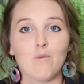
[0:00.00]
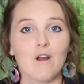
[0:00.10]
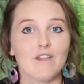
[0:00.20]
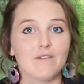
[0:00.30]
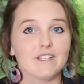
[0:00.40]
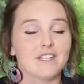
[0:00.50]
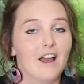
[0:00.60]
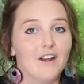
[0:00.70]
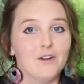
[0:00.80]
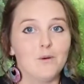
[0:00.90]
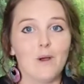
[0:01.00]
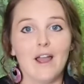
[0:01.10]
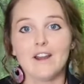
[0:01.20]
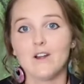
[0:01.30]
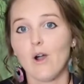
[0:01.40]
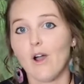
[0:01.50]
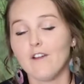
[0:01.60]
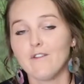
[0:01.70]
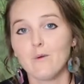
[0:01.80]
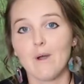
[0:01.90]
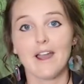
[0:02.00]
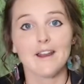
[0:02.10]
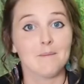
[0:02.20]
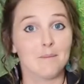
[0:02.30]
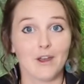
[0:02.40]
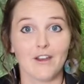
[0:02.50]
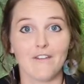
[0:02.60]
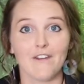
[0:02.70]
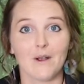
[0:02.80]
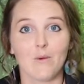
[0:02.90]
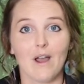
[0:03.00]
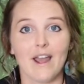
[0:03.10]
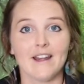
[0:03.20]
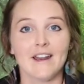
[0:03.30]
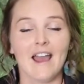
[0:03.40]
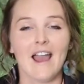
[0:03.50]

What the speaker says: whether it's underweight, overweight, perfect weight.